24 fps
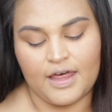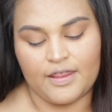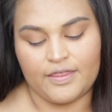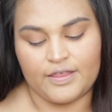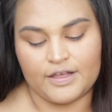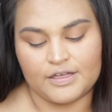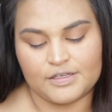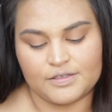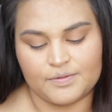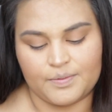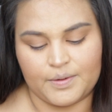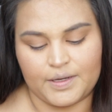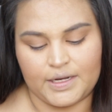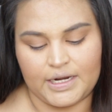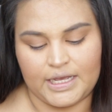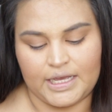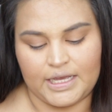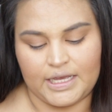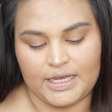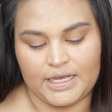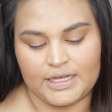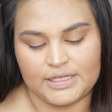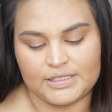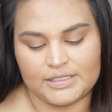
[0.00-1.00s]
This one
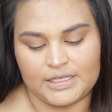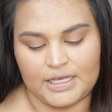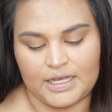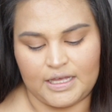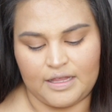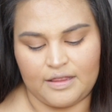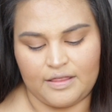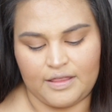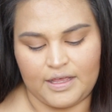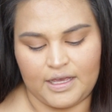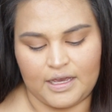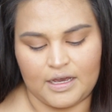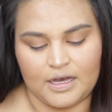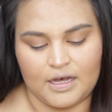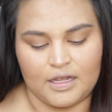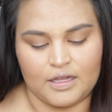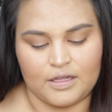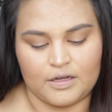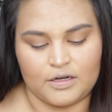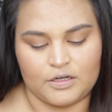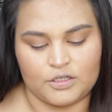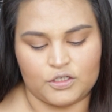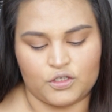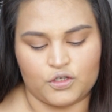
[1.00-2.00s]
is in the
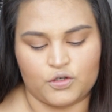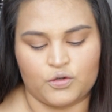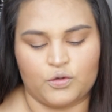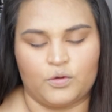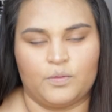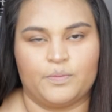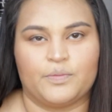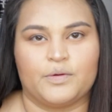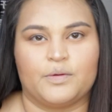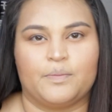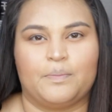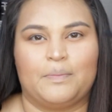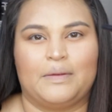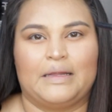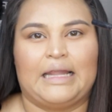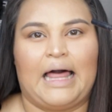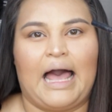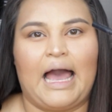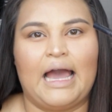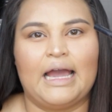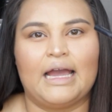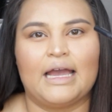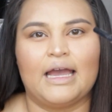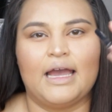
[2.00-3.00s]
color Trooper
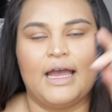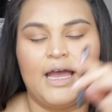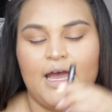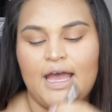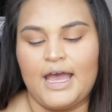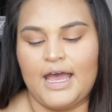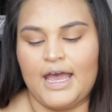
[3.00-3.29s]
Black,